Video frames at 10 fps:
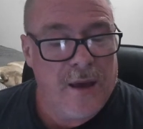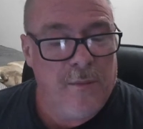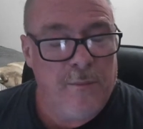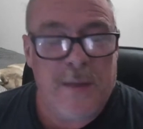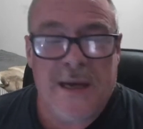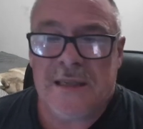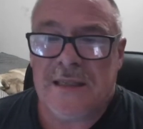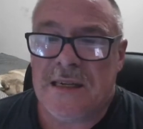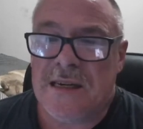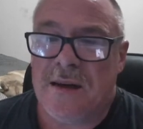
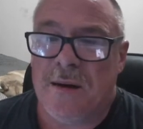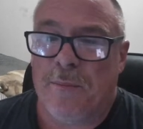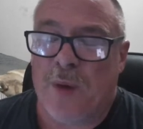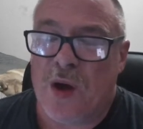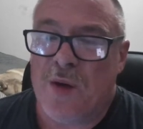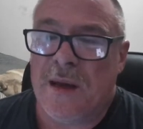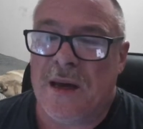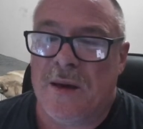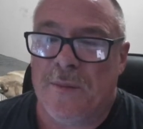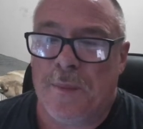Minister
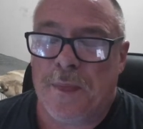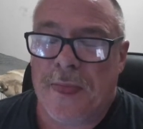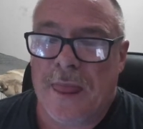Birmingham